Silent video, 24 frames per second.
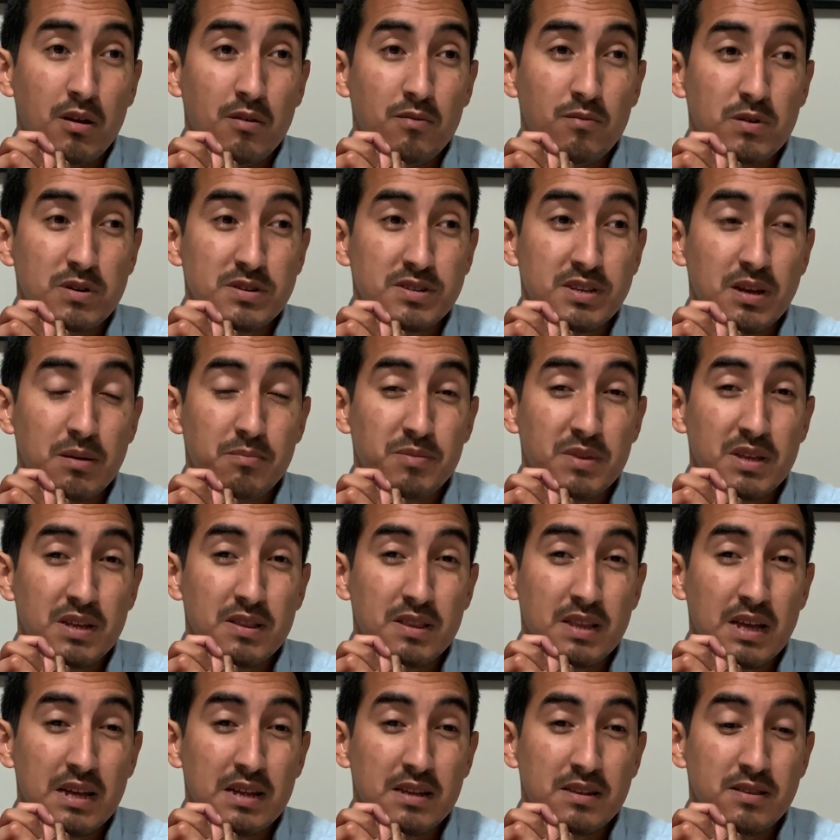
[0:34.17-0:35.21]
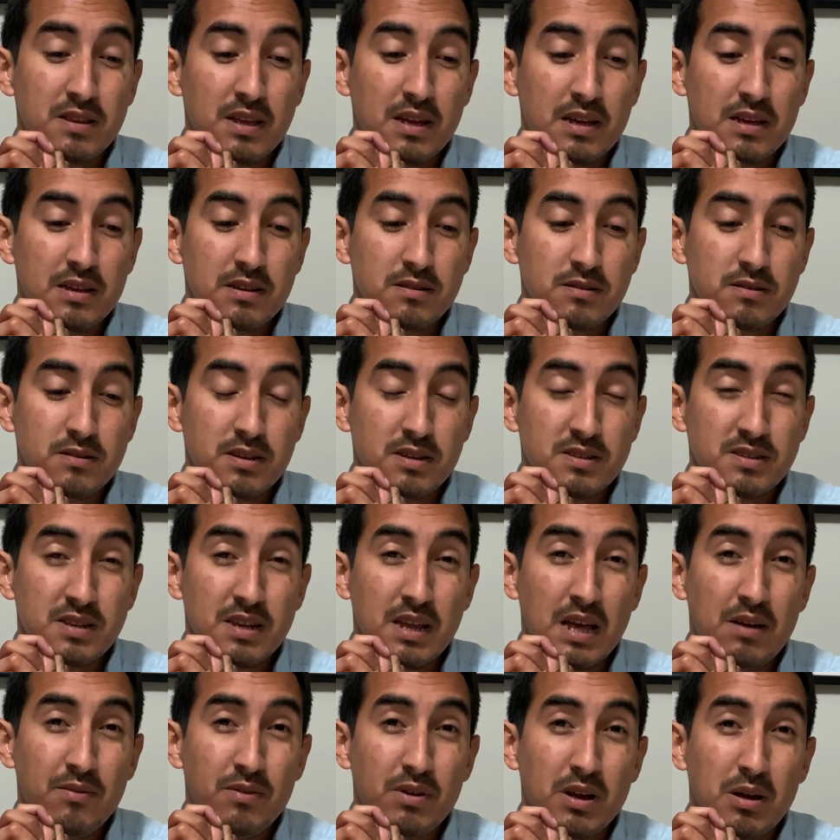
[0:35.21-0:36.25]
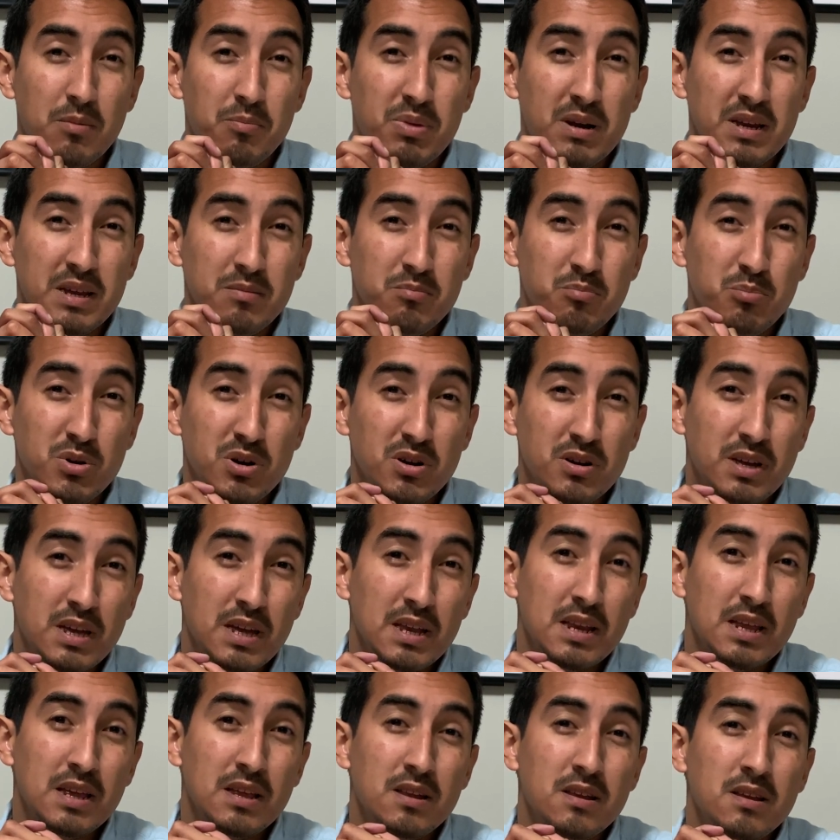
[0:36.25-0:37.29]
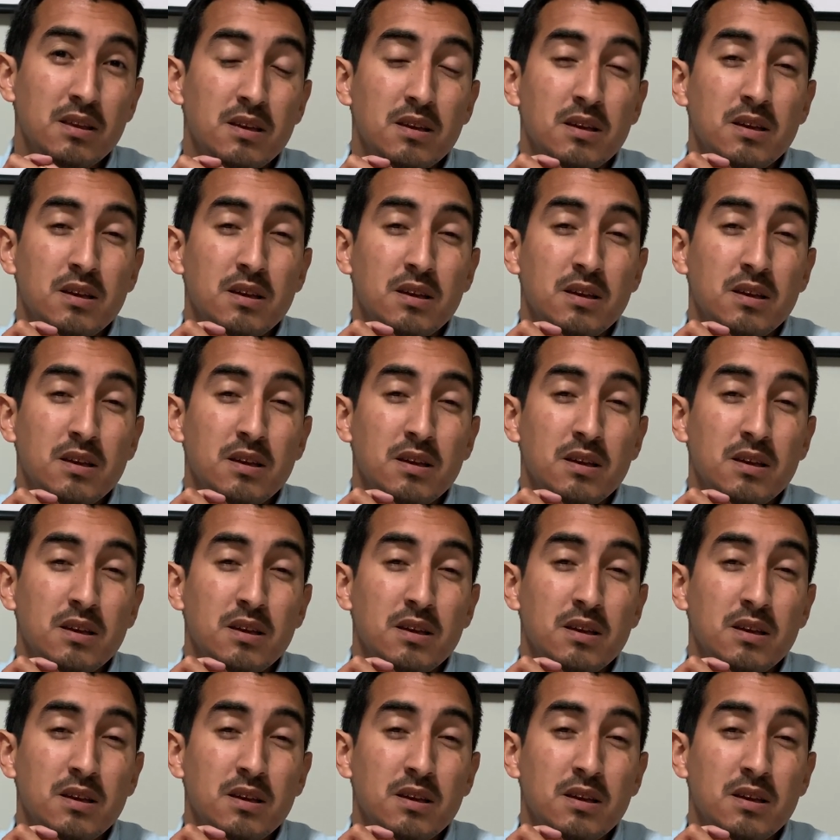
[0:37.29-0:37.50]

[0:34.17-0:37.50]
For something that doesn't have a complete book in it.